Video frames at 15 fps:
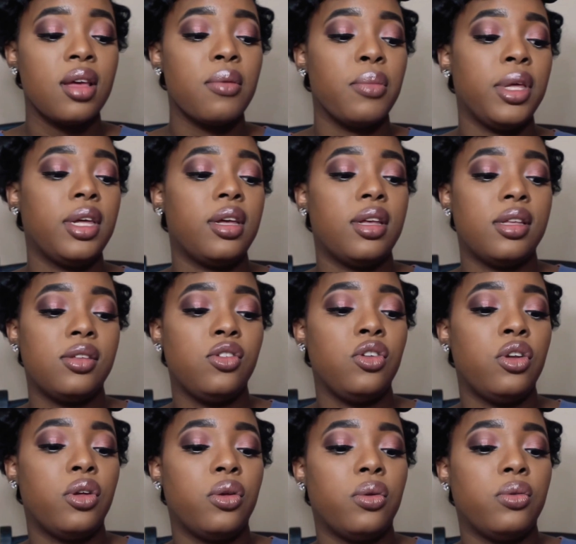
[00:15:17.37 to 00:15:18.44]
Because, you
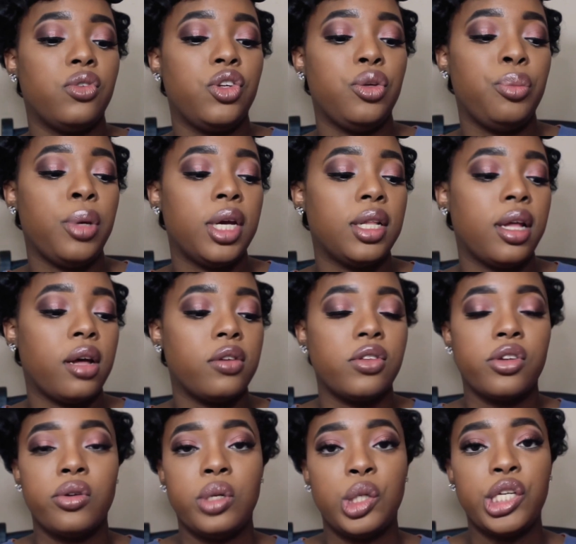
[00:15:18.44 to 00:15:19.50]
know, she picked out
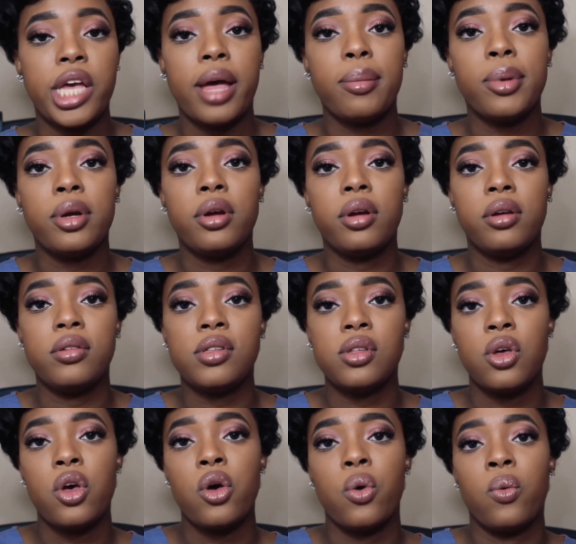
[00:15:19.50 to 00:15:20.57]
certain chapters
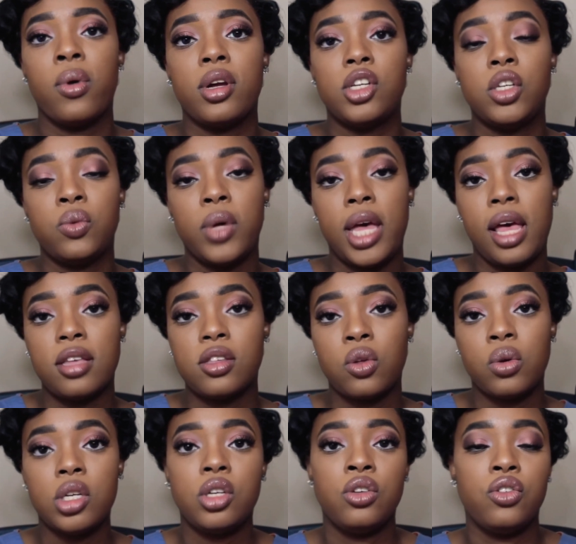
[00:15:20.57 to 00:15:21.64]
where she would ask
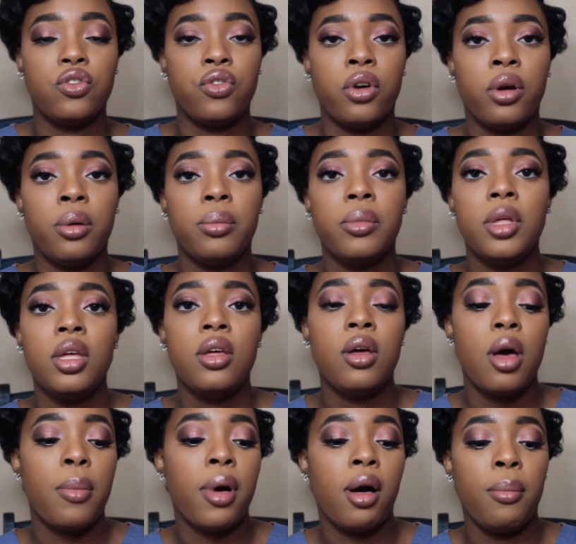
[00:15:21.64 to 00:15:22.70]
questions from
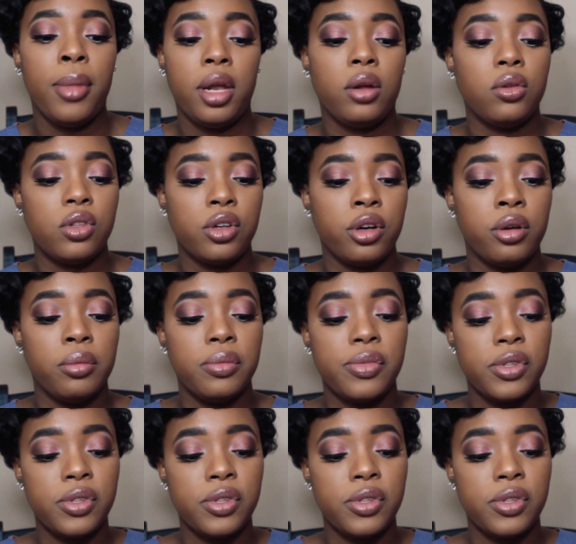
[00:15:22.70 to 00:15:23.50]
about medical terms.